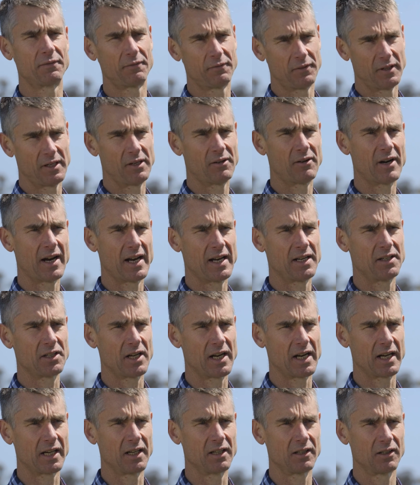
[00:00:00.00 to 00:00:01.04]
a free-range
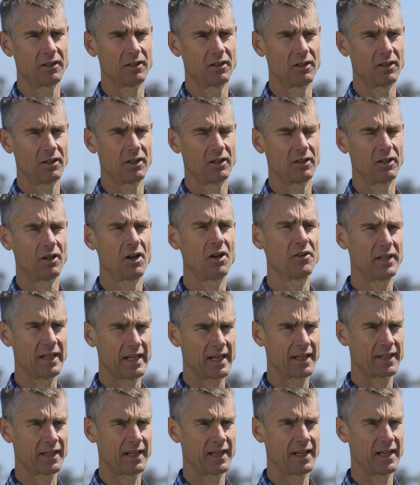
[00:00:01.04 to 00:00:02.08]
egg on the
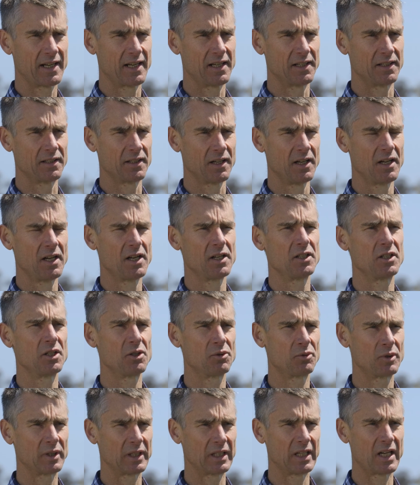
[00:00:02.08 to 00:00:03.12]
other hand.
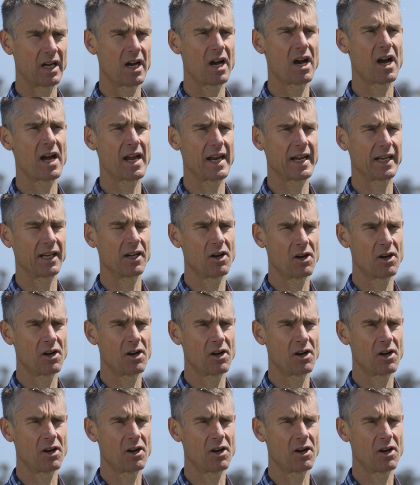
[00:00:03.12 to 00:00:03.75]
You're relying